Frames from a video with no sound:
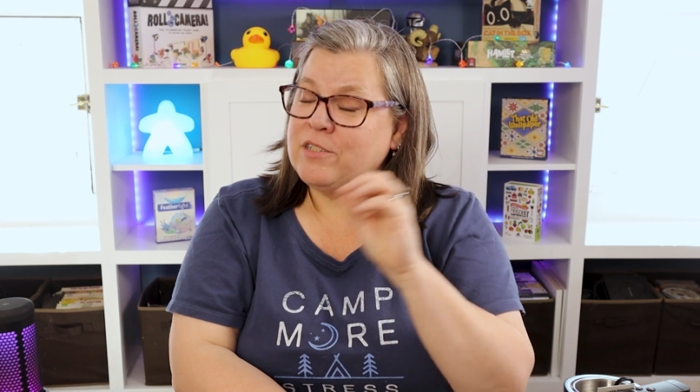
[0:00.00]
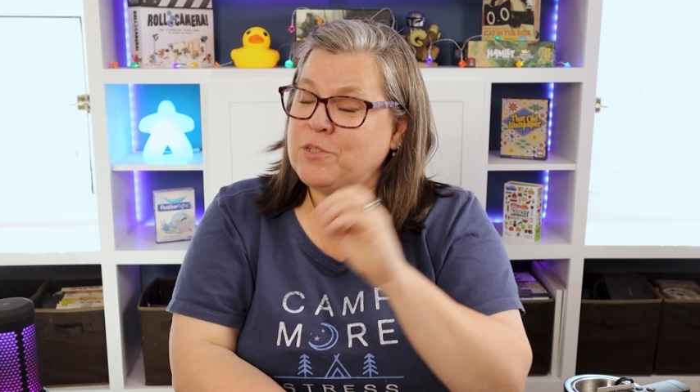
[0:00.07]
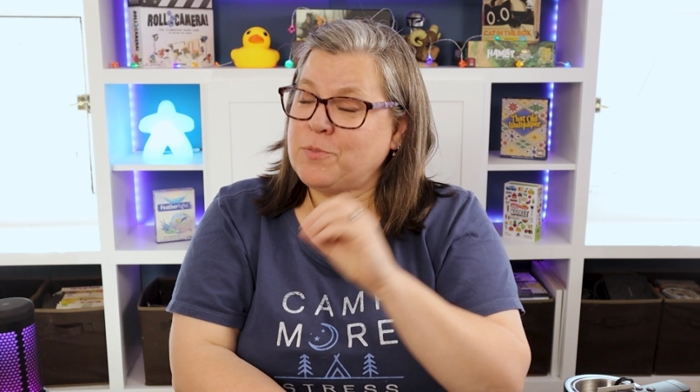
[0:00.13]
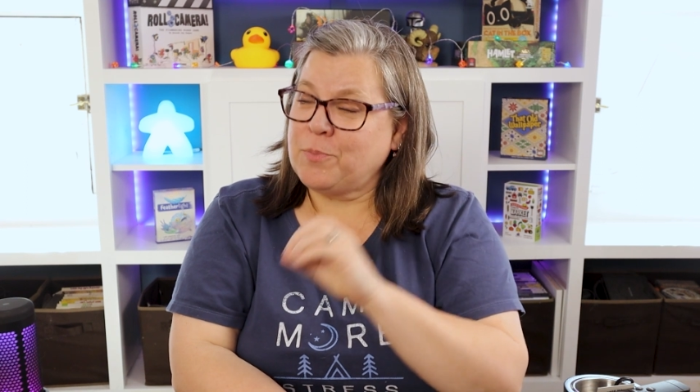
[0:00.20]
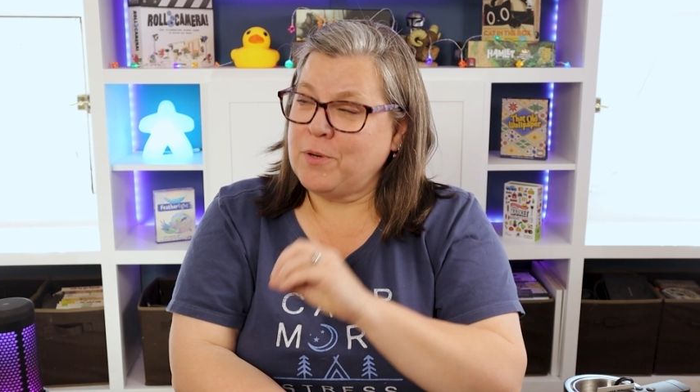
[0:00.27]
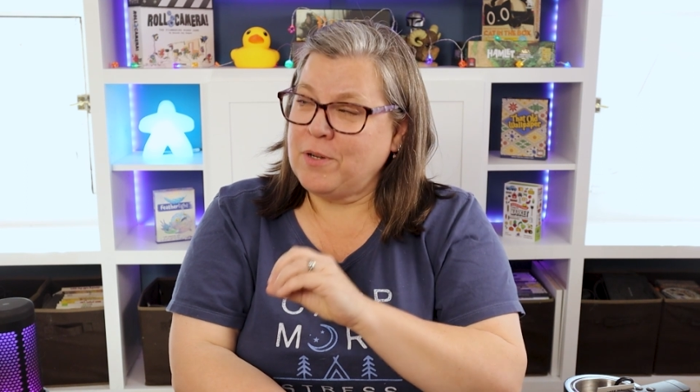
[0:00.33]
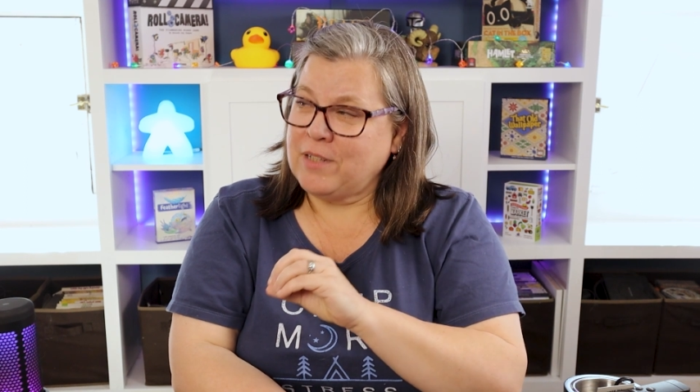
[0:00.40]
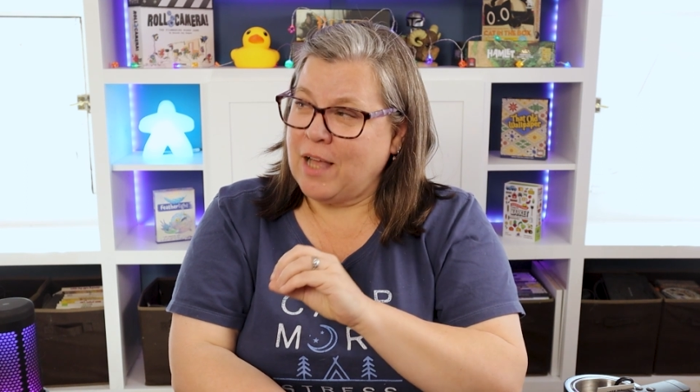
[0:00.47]

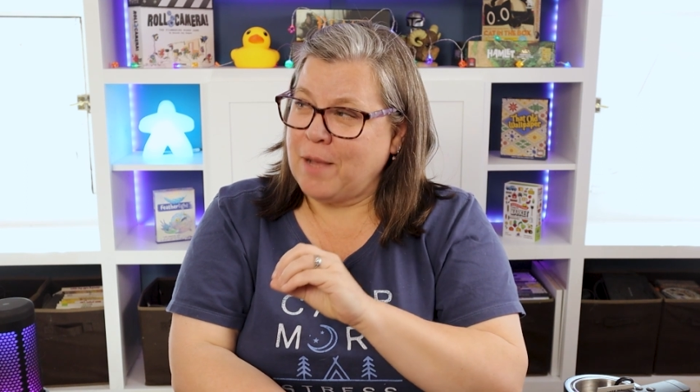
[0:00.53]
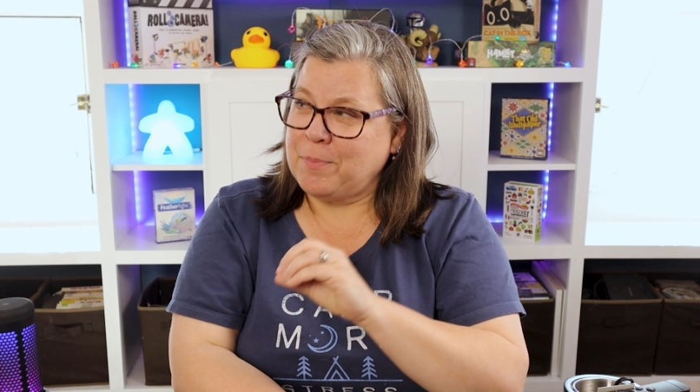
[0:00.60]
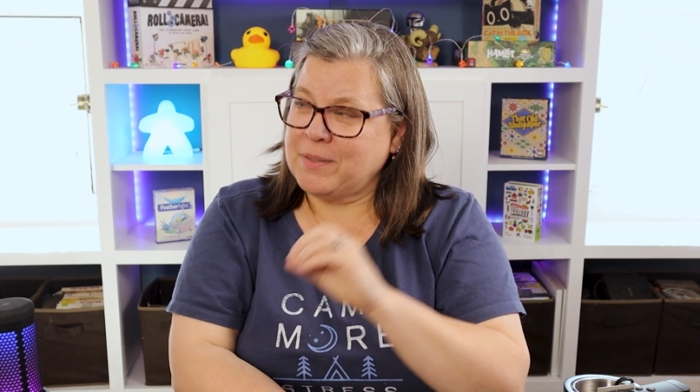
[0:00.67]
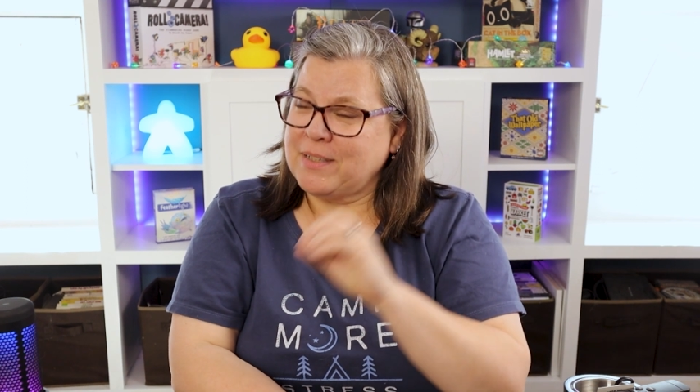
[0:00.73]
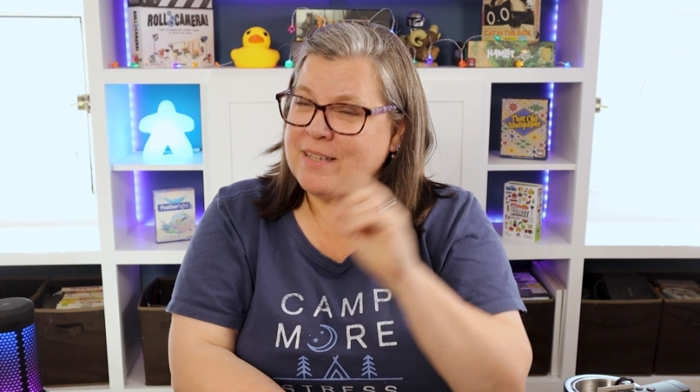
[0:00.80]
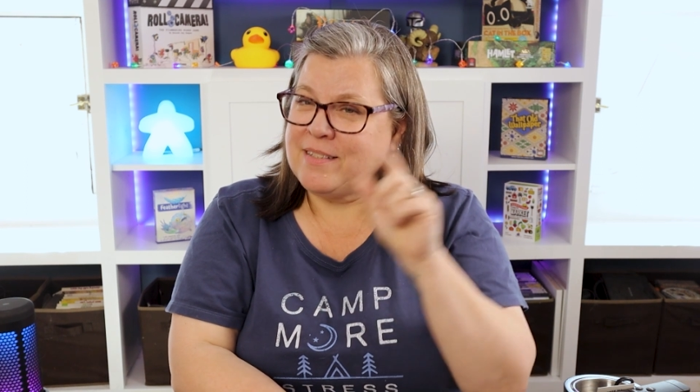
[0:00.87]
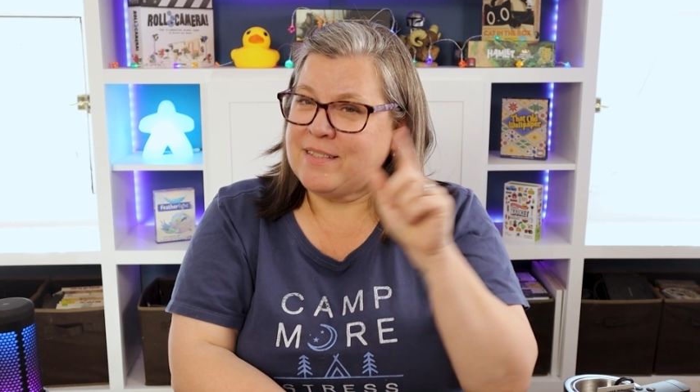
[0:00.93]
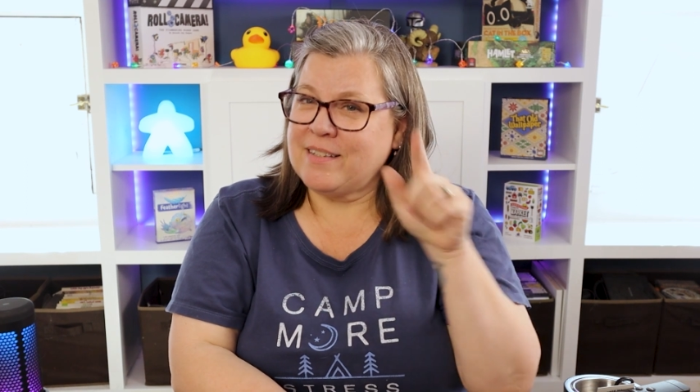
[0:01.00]

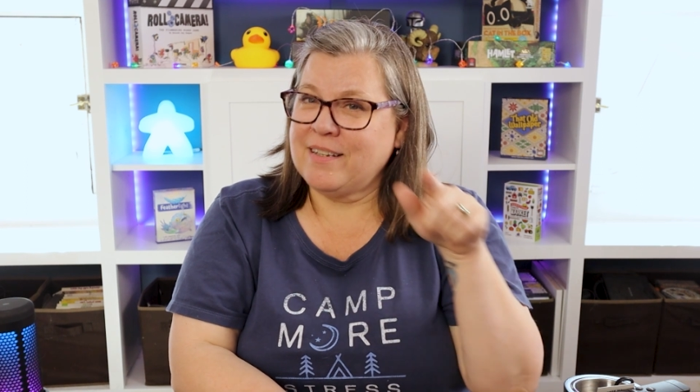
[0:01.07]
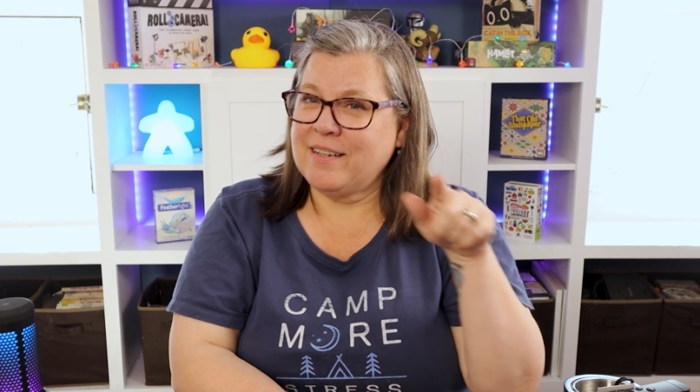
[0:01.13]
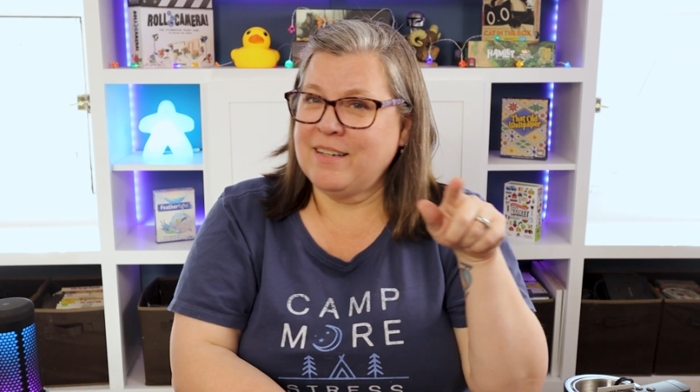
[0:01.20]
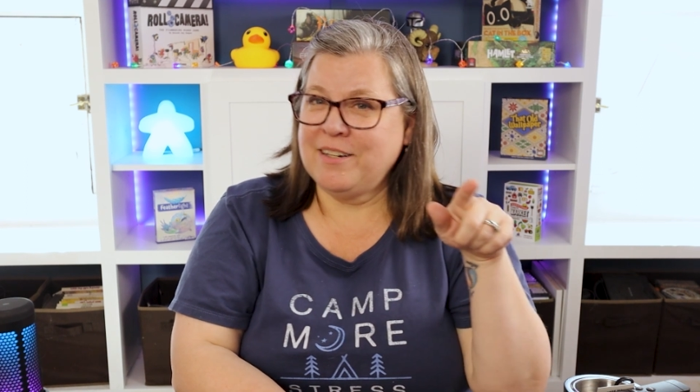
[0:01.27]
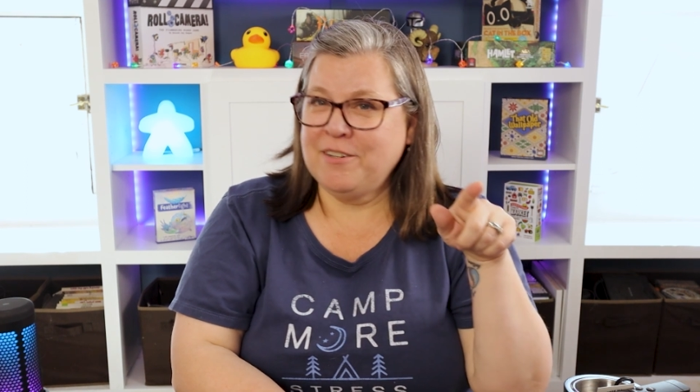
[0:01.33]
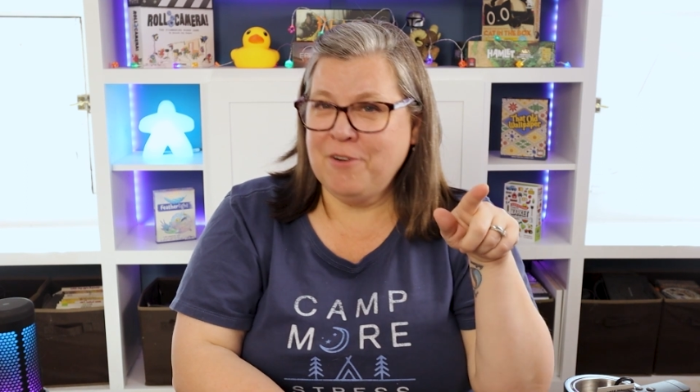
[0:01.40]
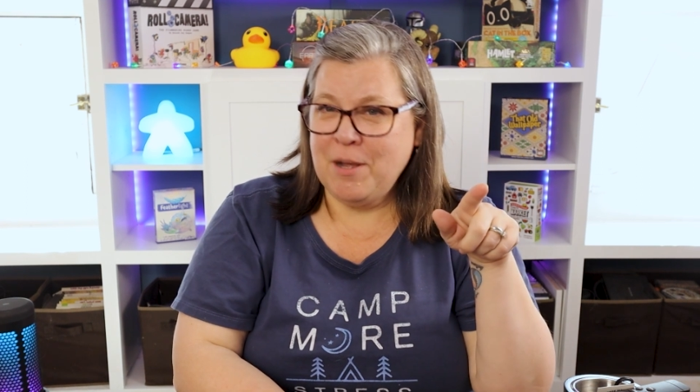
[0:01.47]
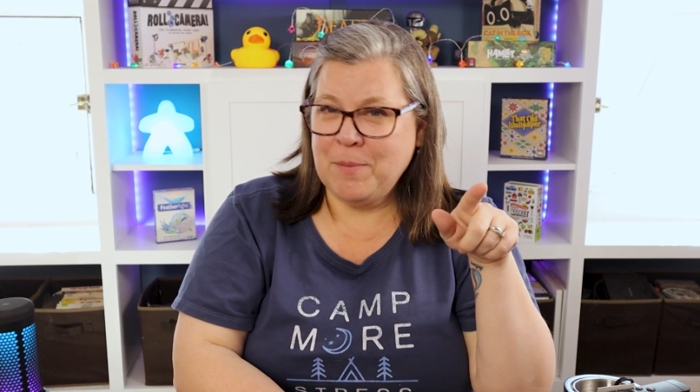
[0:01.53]
Sprawlopolis
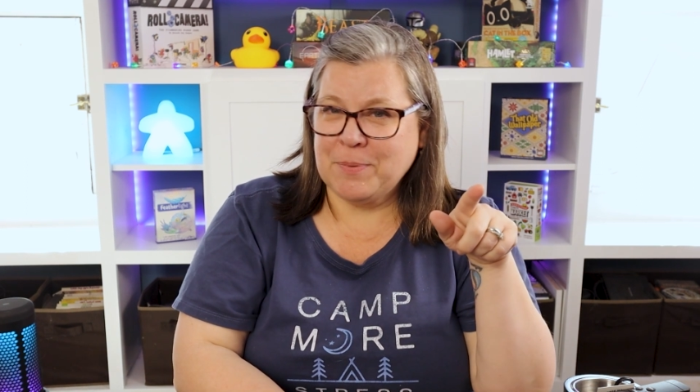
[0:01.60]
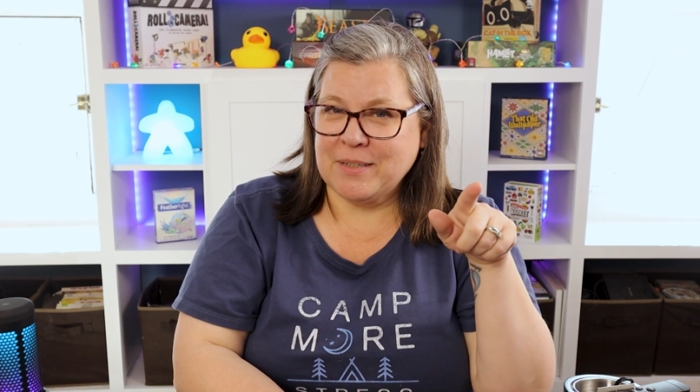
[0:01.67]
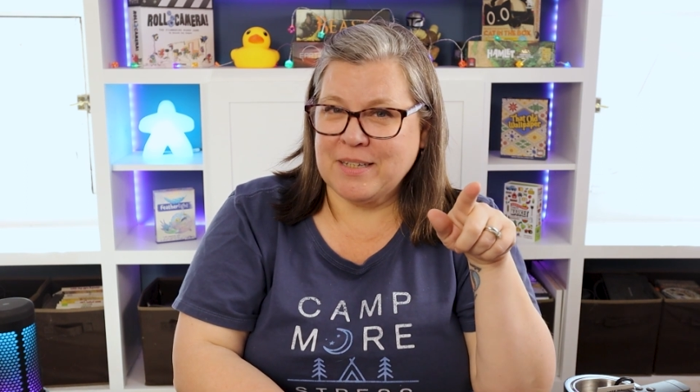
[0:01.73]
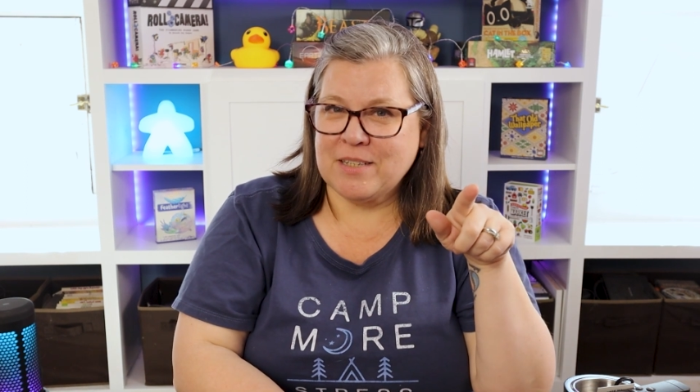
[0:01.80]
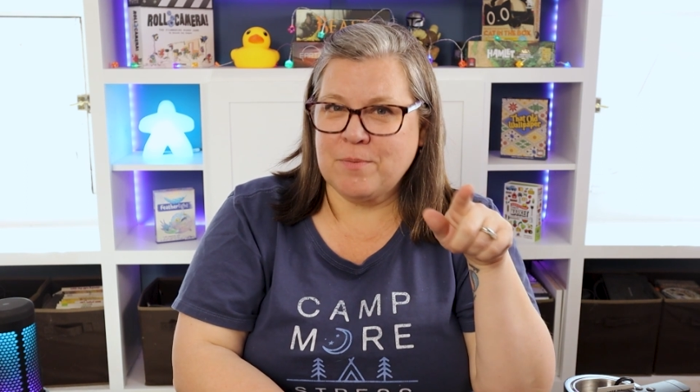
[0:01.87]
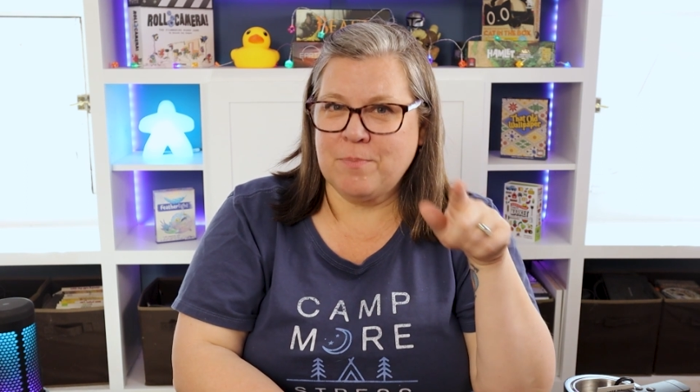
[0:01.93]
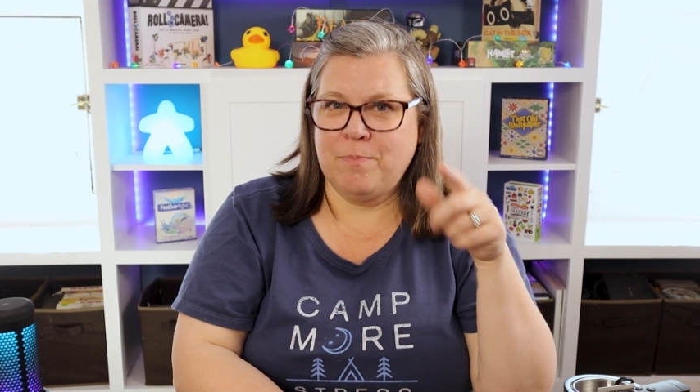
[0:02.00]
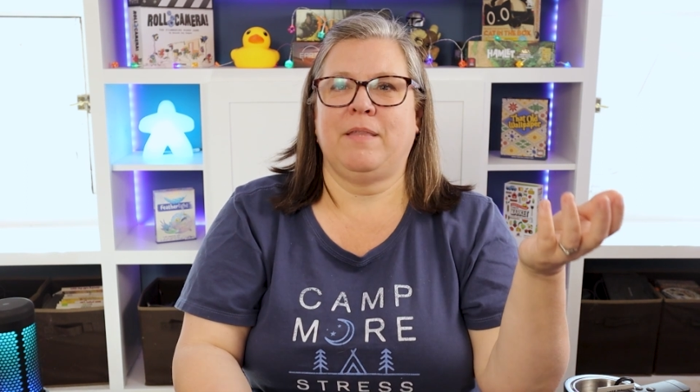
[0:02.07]
and Agropolis,